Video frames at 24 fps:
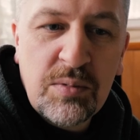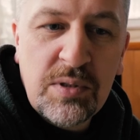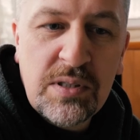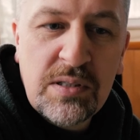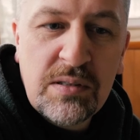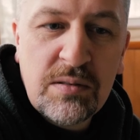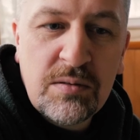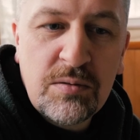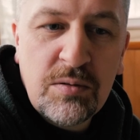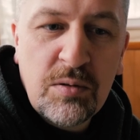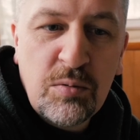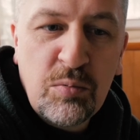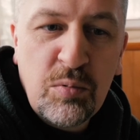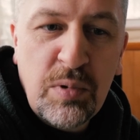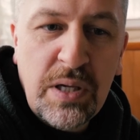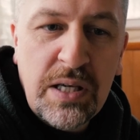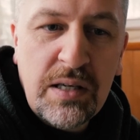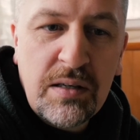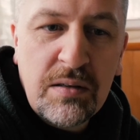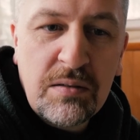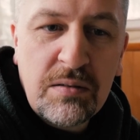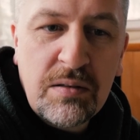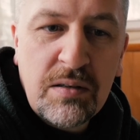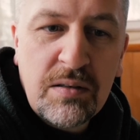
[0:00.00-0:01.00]
reason, you're
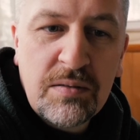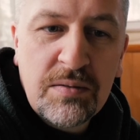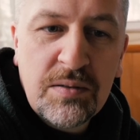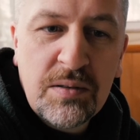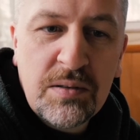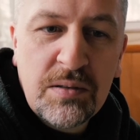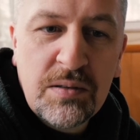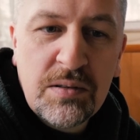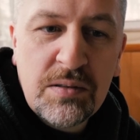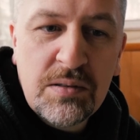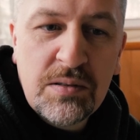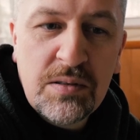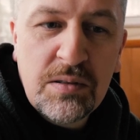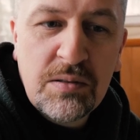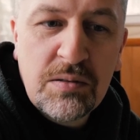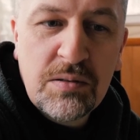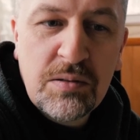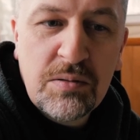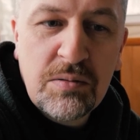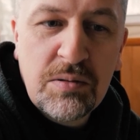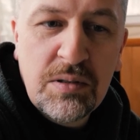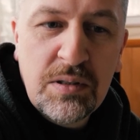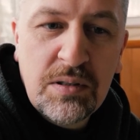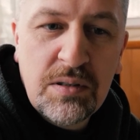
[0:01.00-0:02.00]
weaker after this
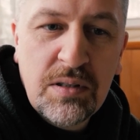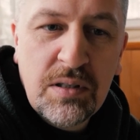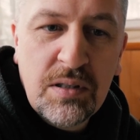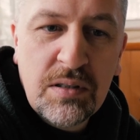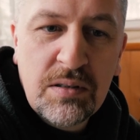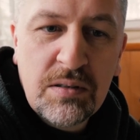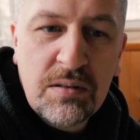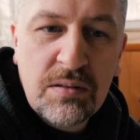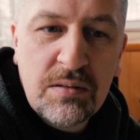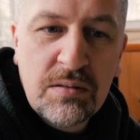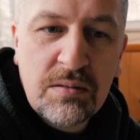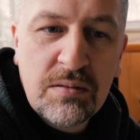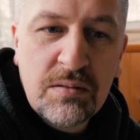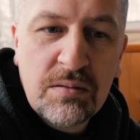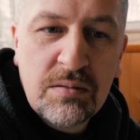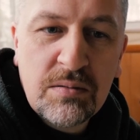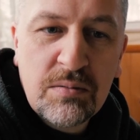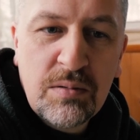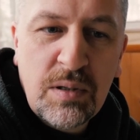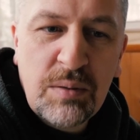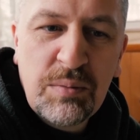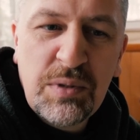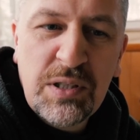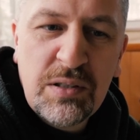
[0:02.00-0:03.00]
surgery than
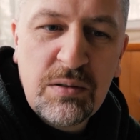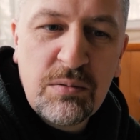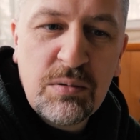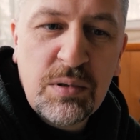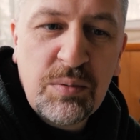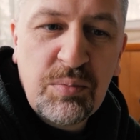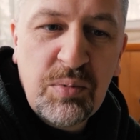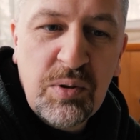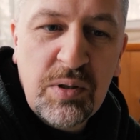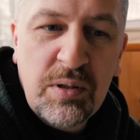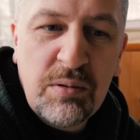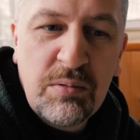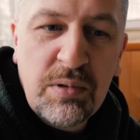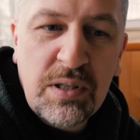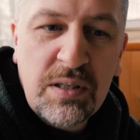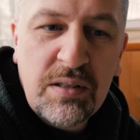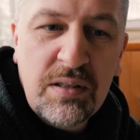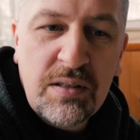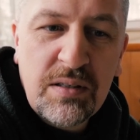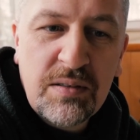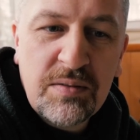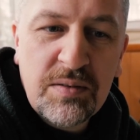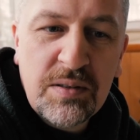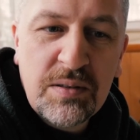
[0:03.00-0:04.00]
well, I mean, you were pretty weak
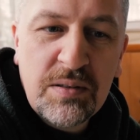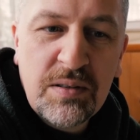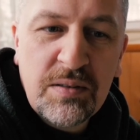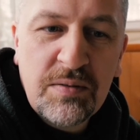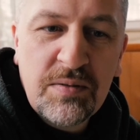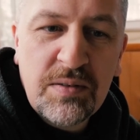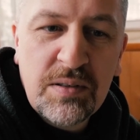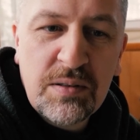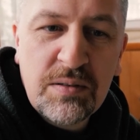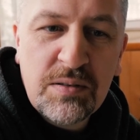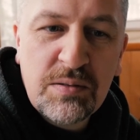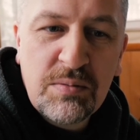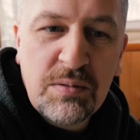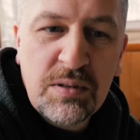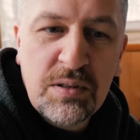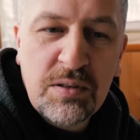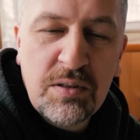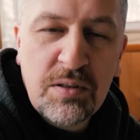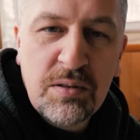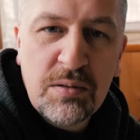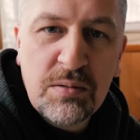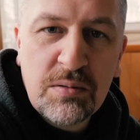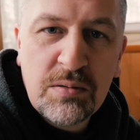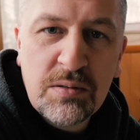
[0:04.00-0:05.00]
oh, after was, the first yeah, one
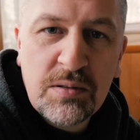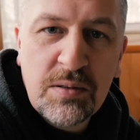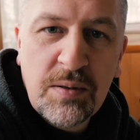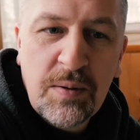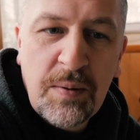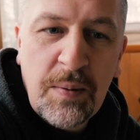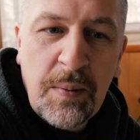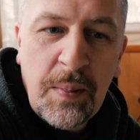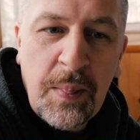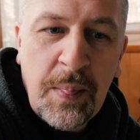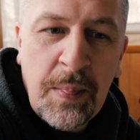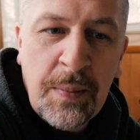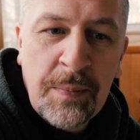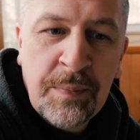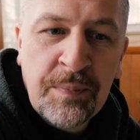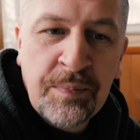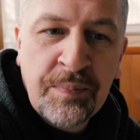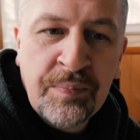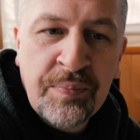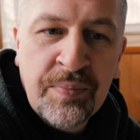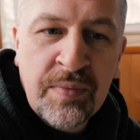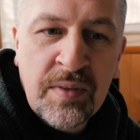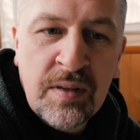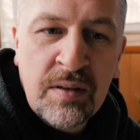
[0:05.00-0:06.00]
too. I mean, I was kind of
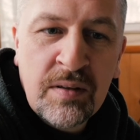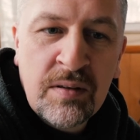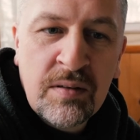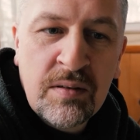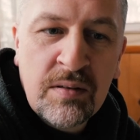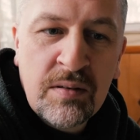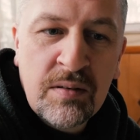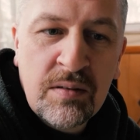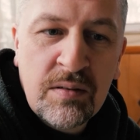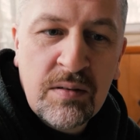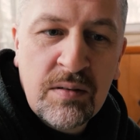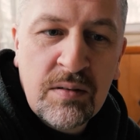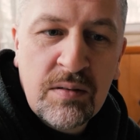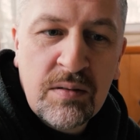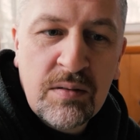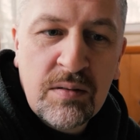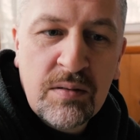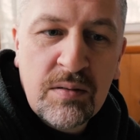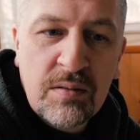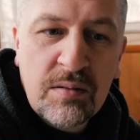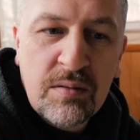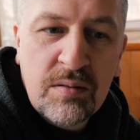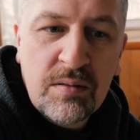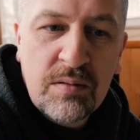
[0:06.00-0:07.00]
forced to be in the
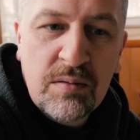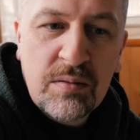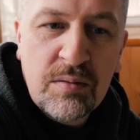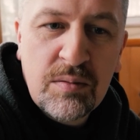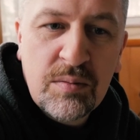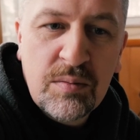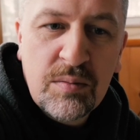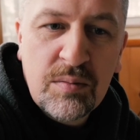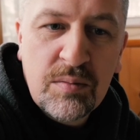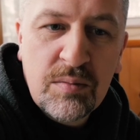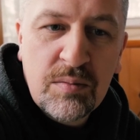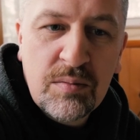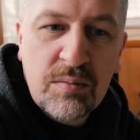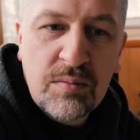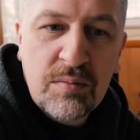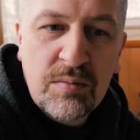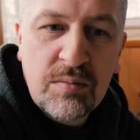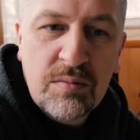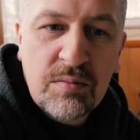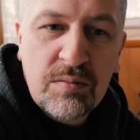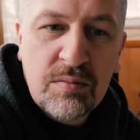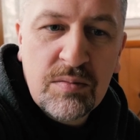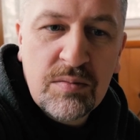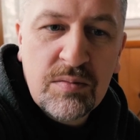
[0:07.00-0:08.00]
bed, and now I'm
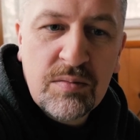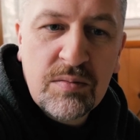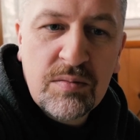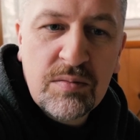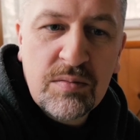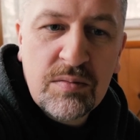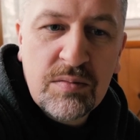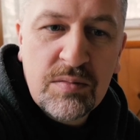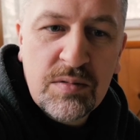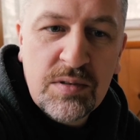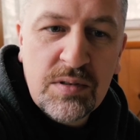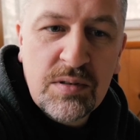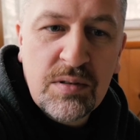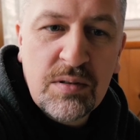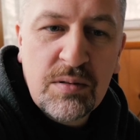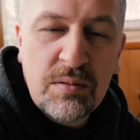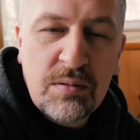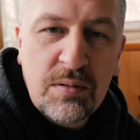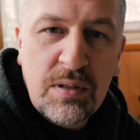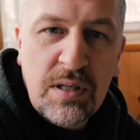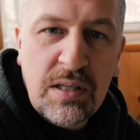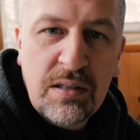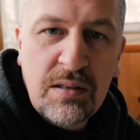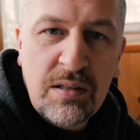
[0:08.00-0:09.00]
not forced. So.
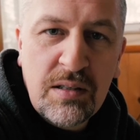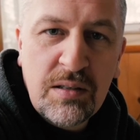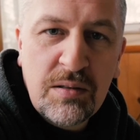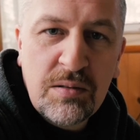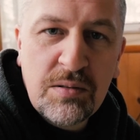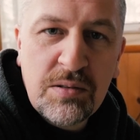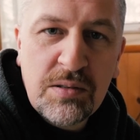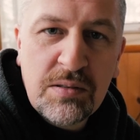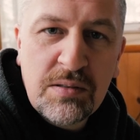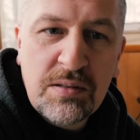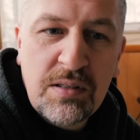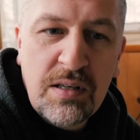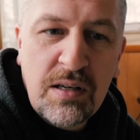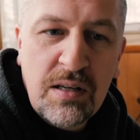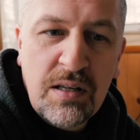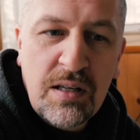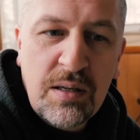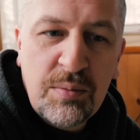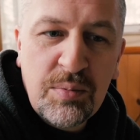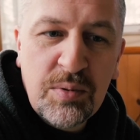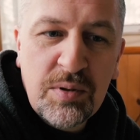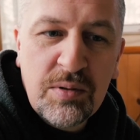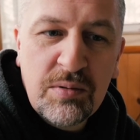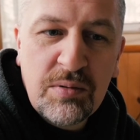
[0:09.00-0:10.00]
So I think you just got
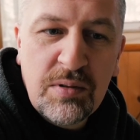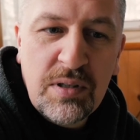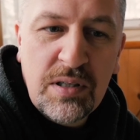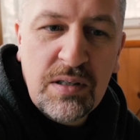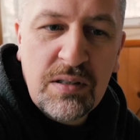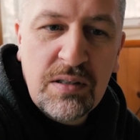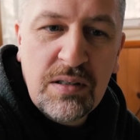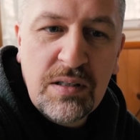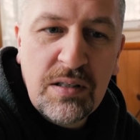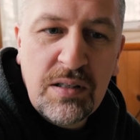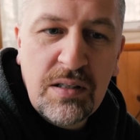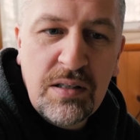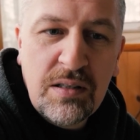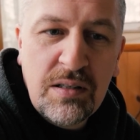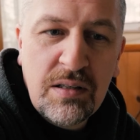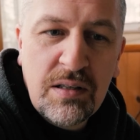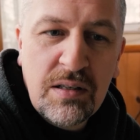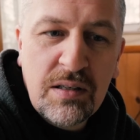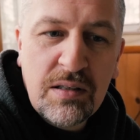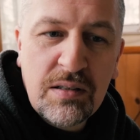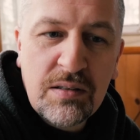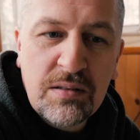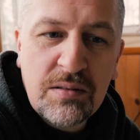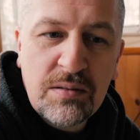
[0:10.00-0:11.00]
up too early, yeah.
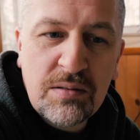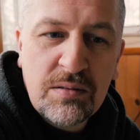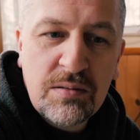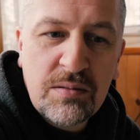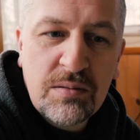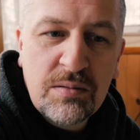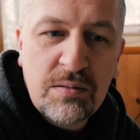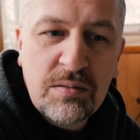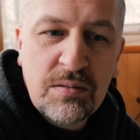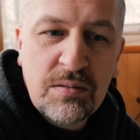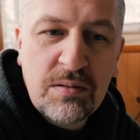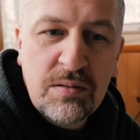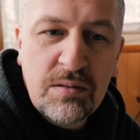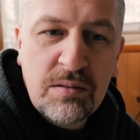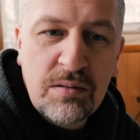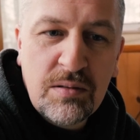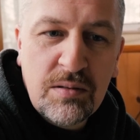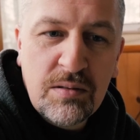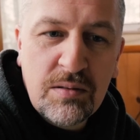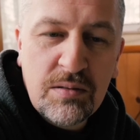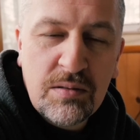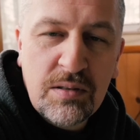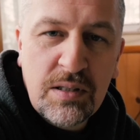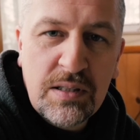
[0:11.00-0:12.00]
and
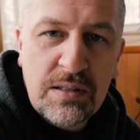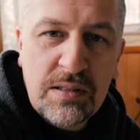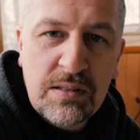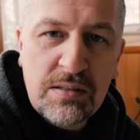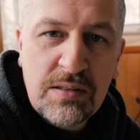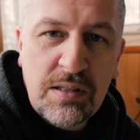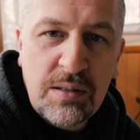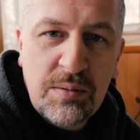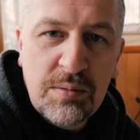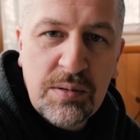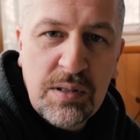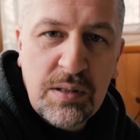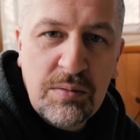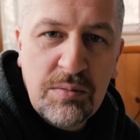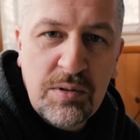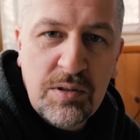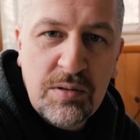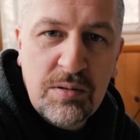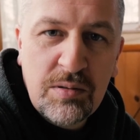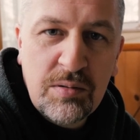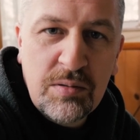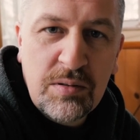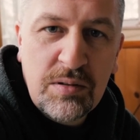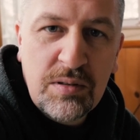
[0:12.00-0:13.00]
all at the same time you
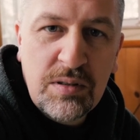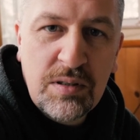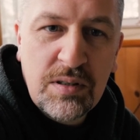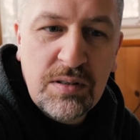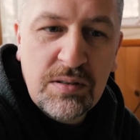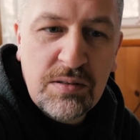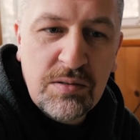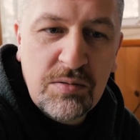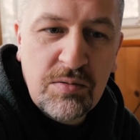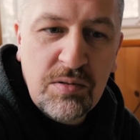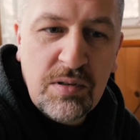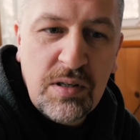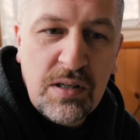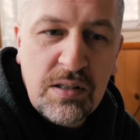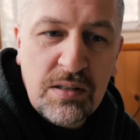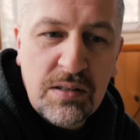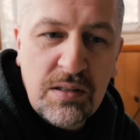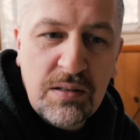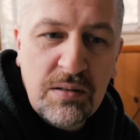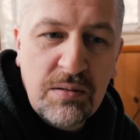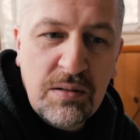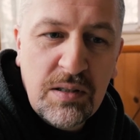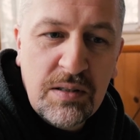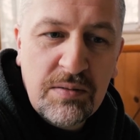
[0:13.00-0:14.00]
took this drug
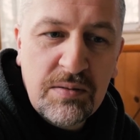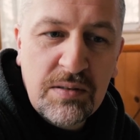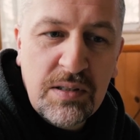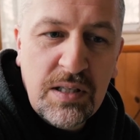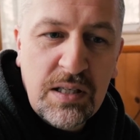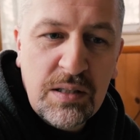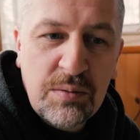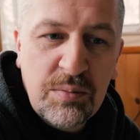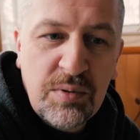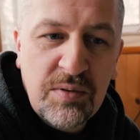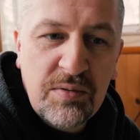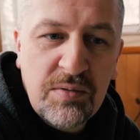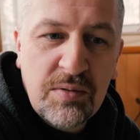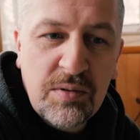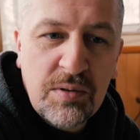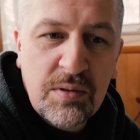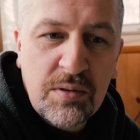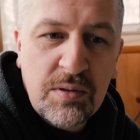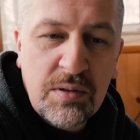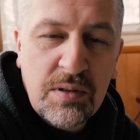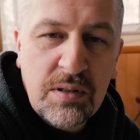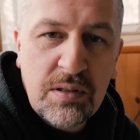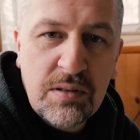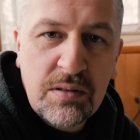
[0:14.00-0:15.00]
that you haven't had
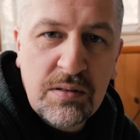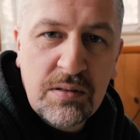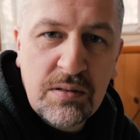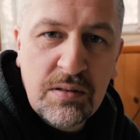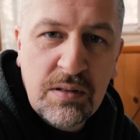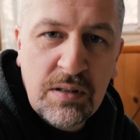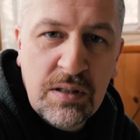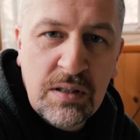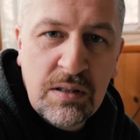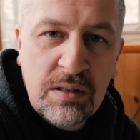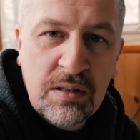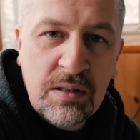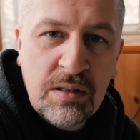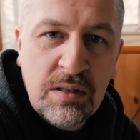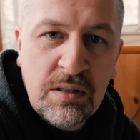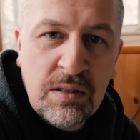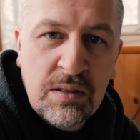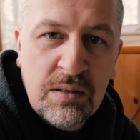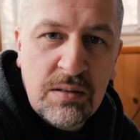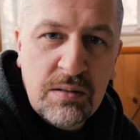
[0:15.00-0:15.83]
before, and mm-hmm.